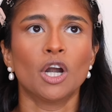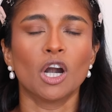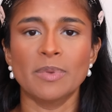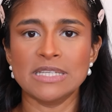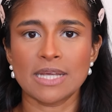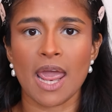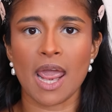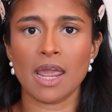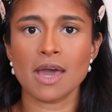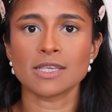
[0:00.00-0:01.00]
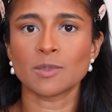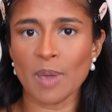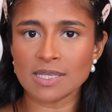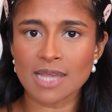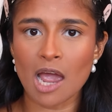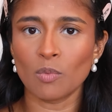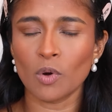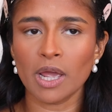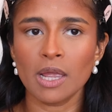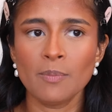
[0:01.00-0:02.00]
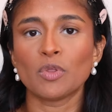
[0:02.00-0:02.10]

Urban Decay Space Cowboy,